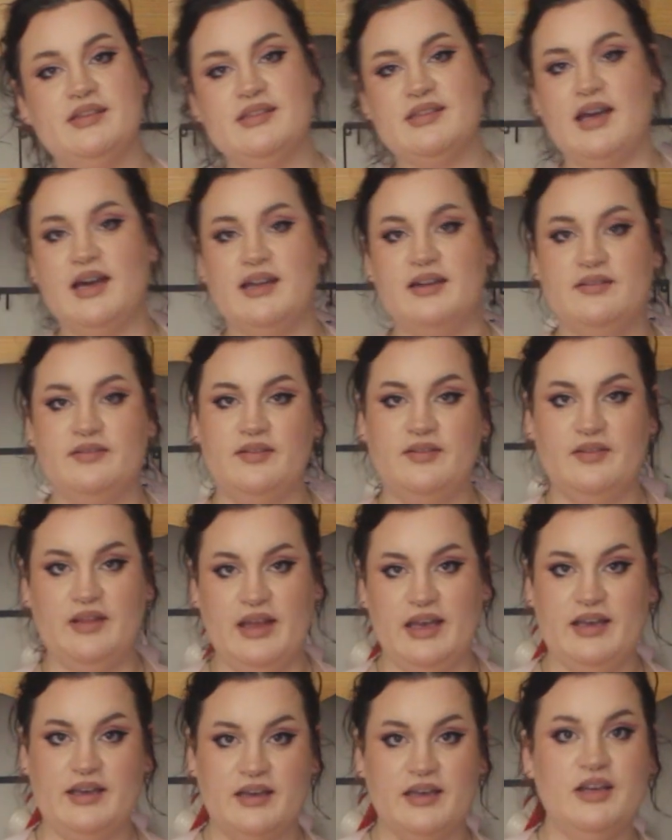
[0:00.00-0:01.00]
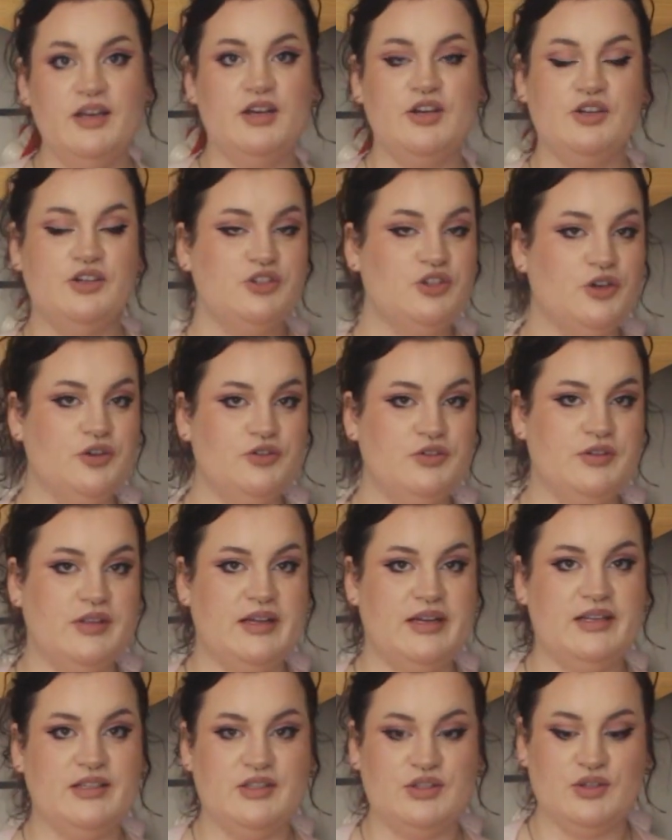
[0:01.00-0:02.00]
this kind of like shows you
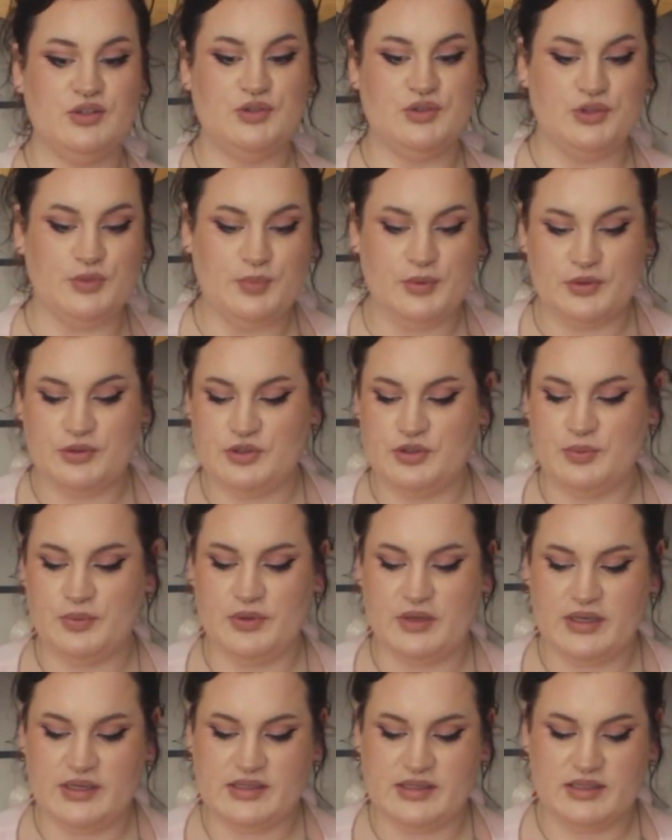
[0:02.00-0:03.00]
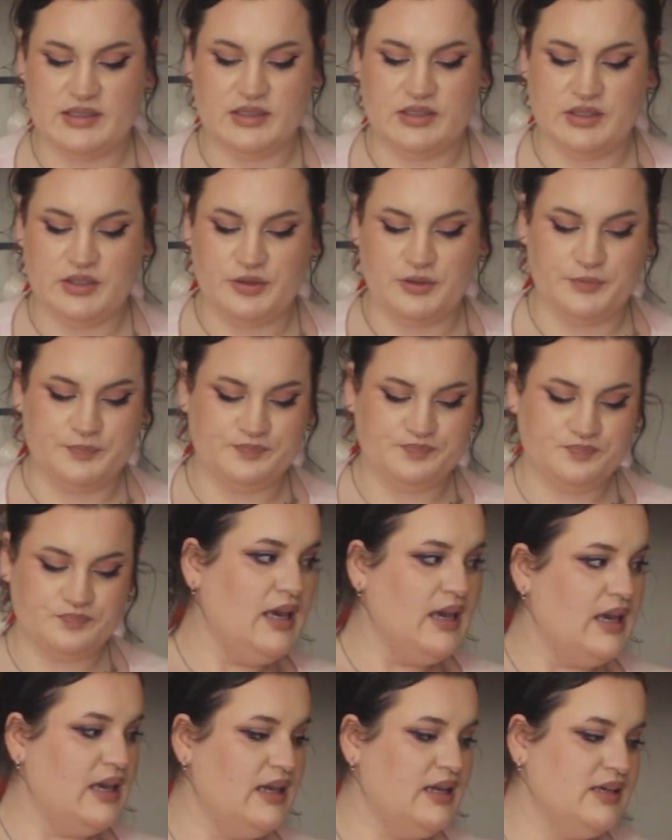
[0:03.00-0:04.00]
that it's super, super easy to do.
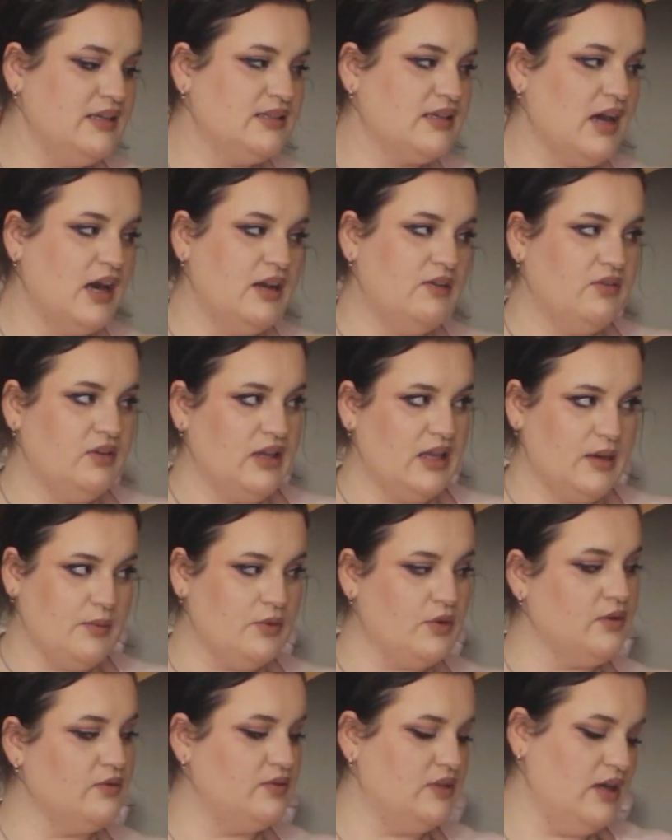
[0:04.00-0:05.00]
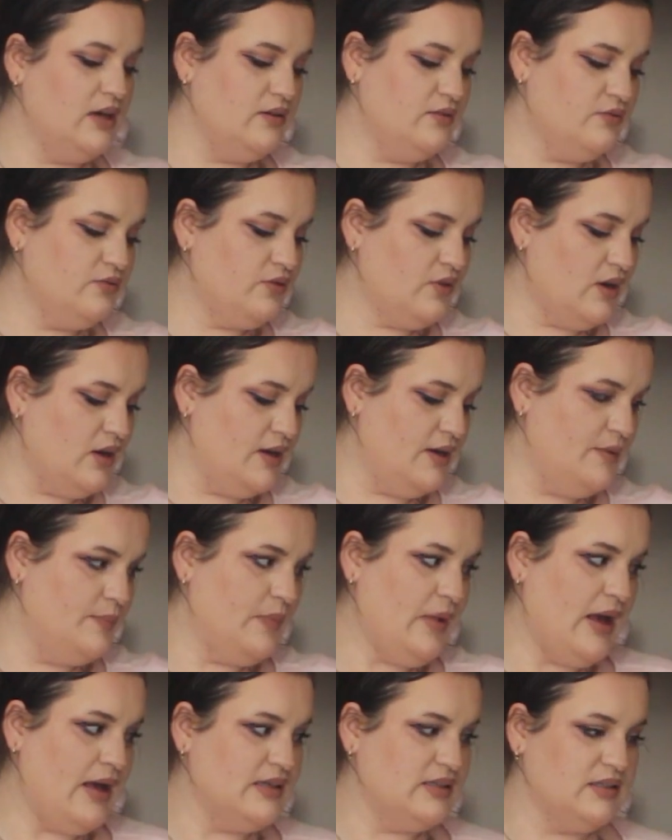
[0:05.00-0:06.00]
It is kind of a labor of love,
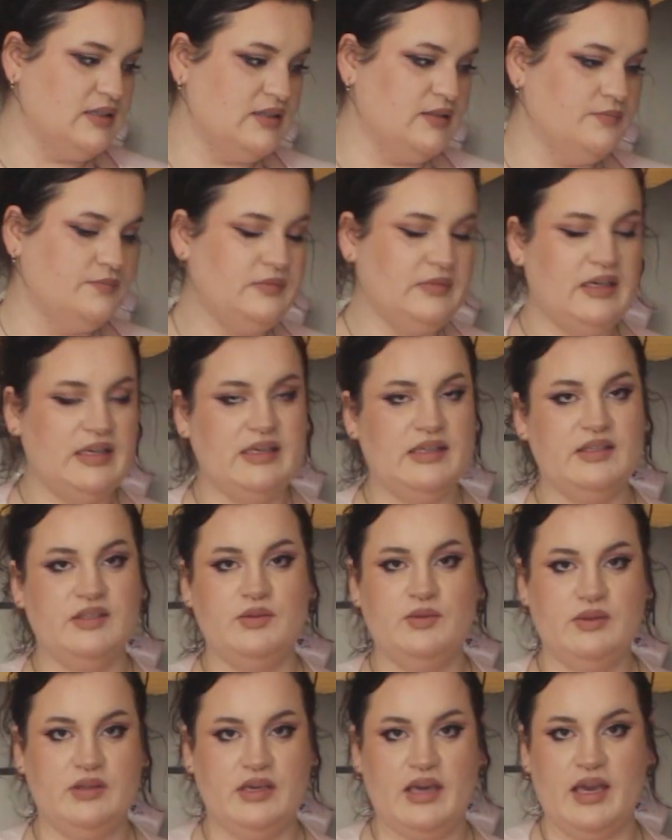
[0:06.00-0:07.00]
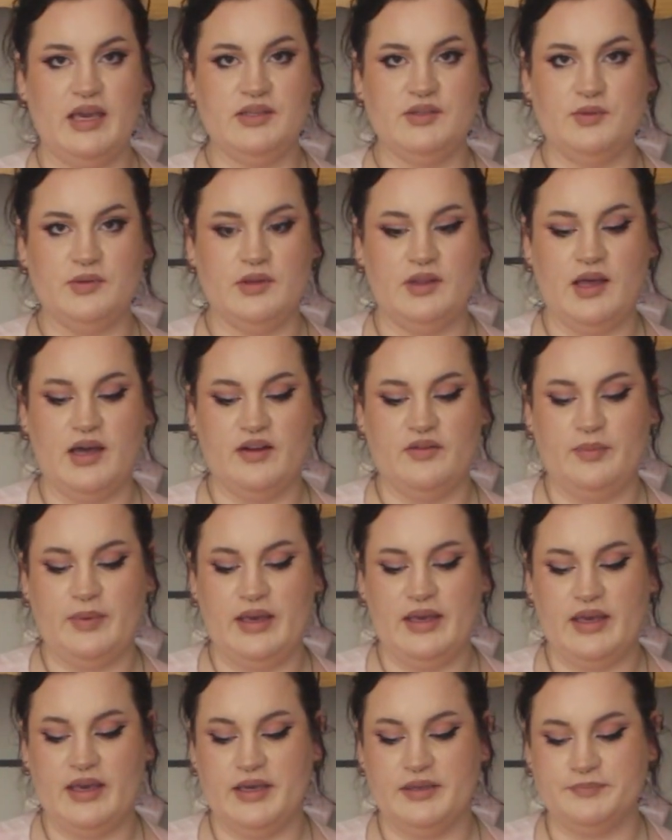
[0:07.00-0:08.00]
as is the case with a lot of
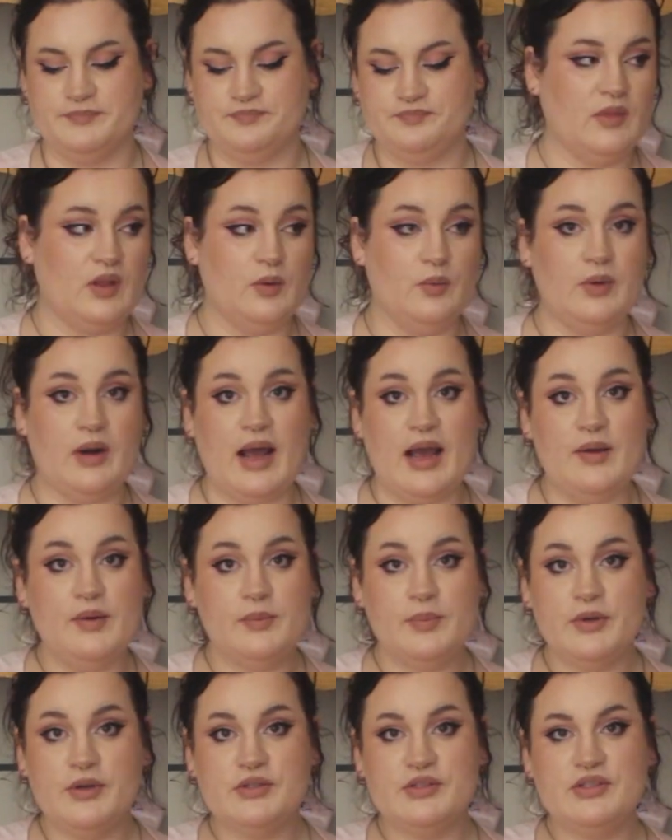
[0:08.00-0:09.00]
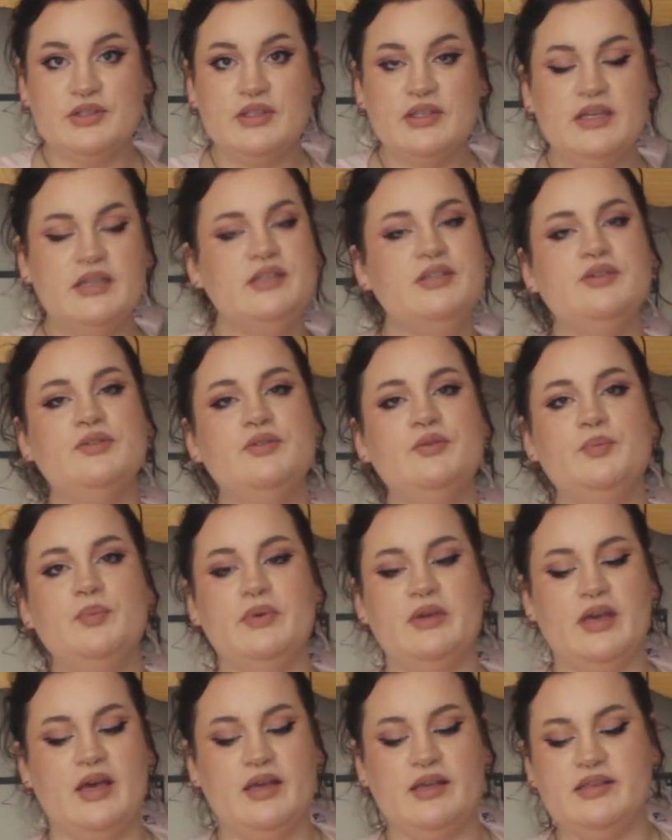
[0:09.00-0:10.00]
baking. What I would personally do,
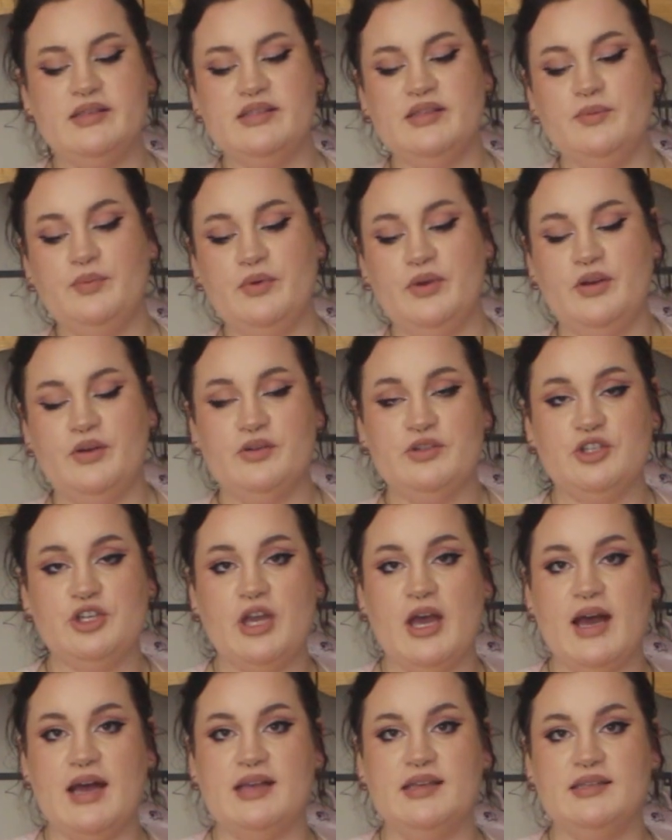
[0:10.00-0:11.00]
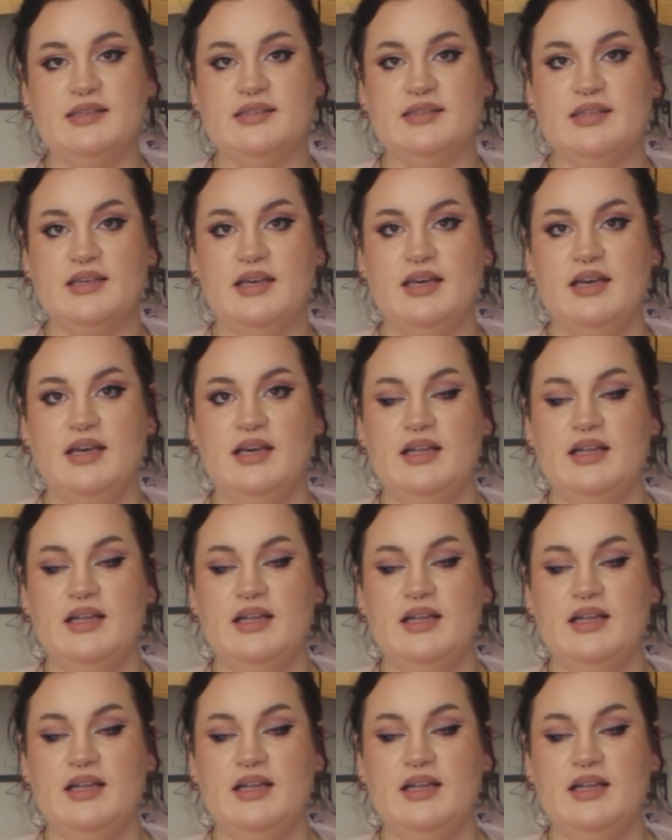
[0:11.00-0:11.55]
because the brioche has